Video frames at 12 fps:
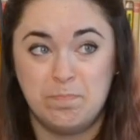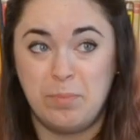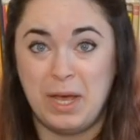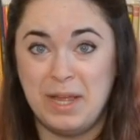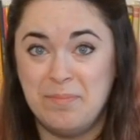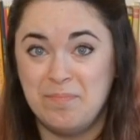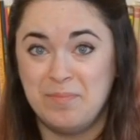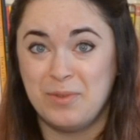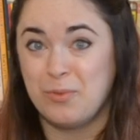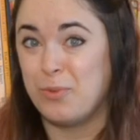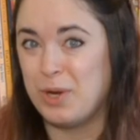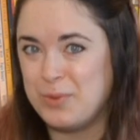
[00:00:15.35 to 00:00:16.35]
But
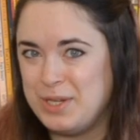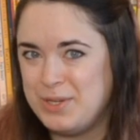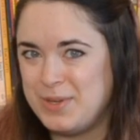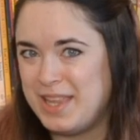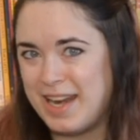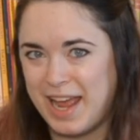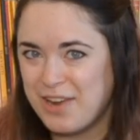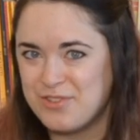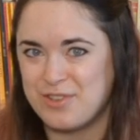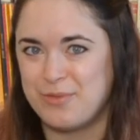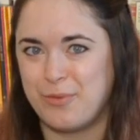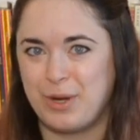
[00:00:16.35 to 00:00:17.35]
what do we do with that
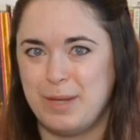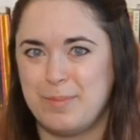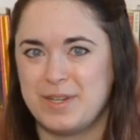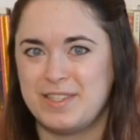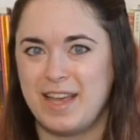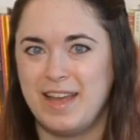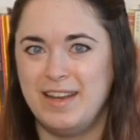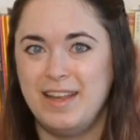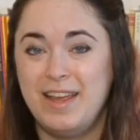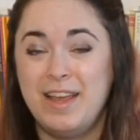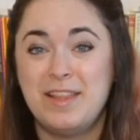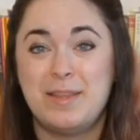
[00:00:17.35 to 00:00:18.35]
extra 40%,
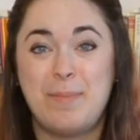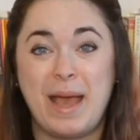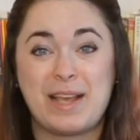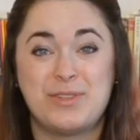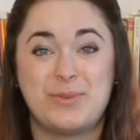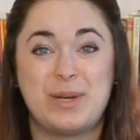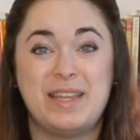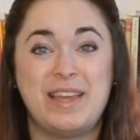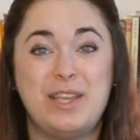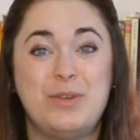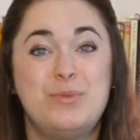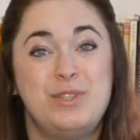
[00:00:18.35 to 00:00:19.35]
the backstory
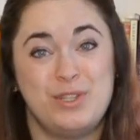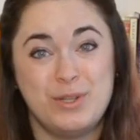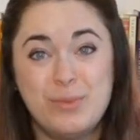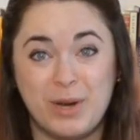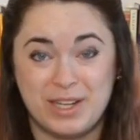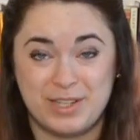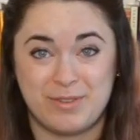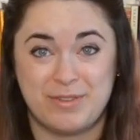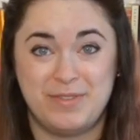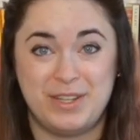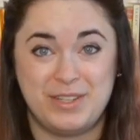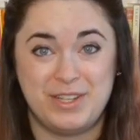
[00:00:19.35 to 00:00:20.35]
that you do want to
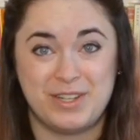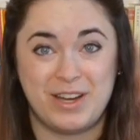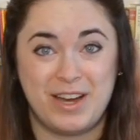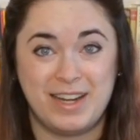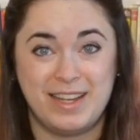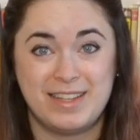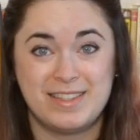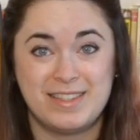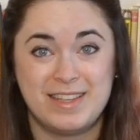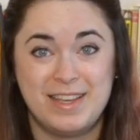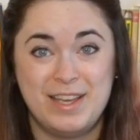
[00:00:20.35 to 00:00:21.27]
reveal to your audience?